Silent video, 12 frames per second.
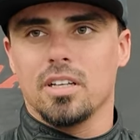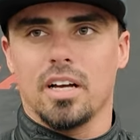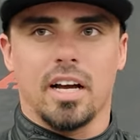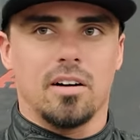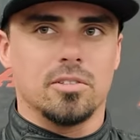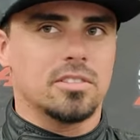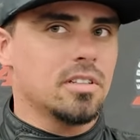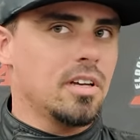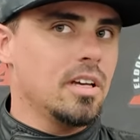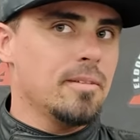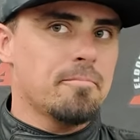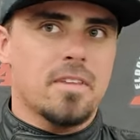Like,
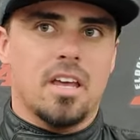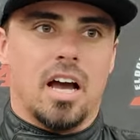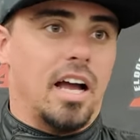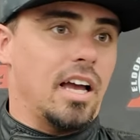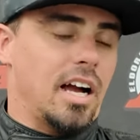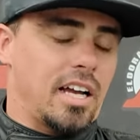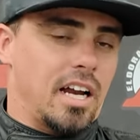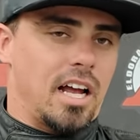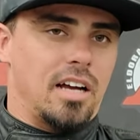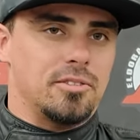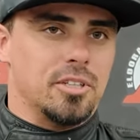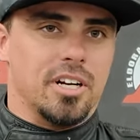I kind
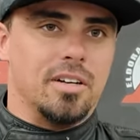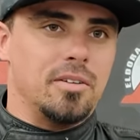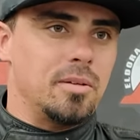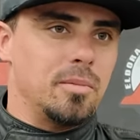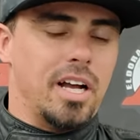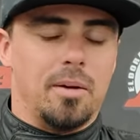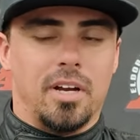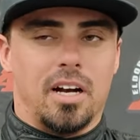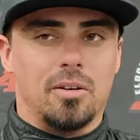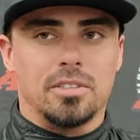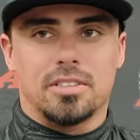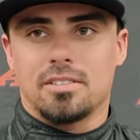of have to agree with him. Like, I mean,
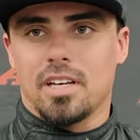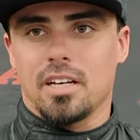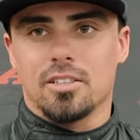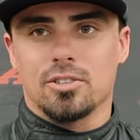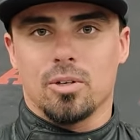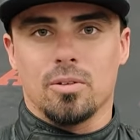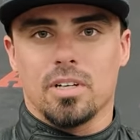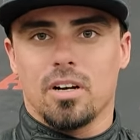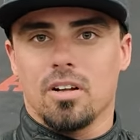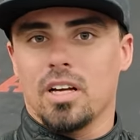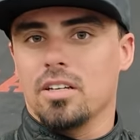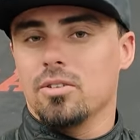I was 10 years old and
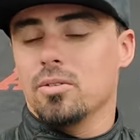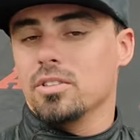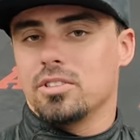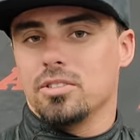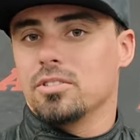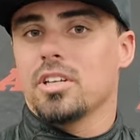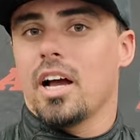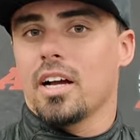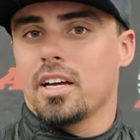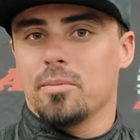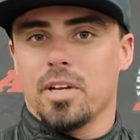all I knew was USAC.